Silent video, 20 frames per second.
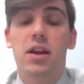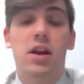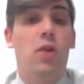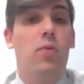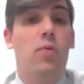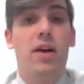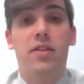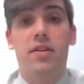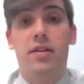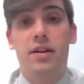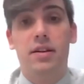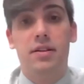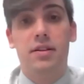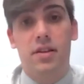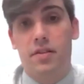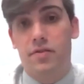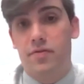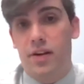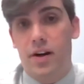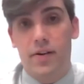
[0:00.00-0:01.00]
whether
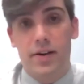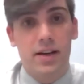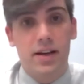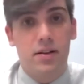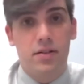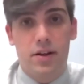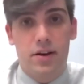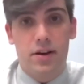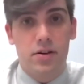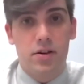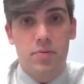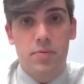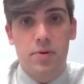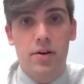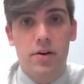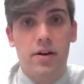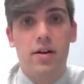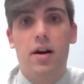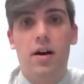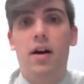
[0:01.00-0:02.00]
they're following a clinical
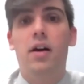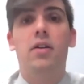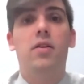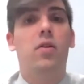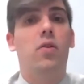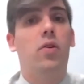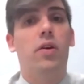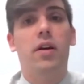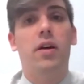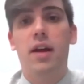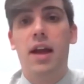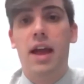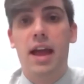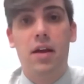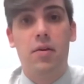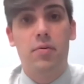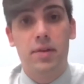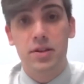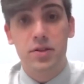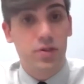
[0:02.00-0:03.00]
protocol or a
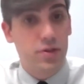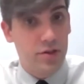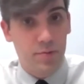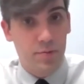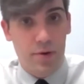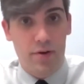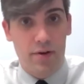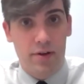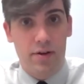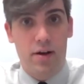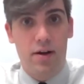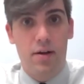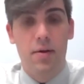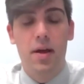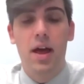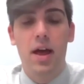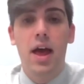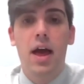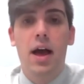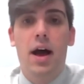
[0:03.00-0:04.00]
research protocol.
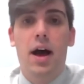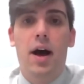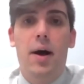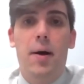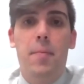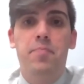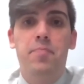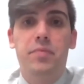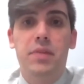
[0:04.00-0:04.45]
And then,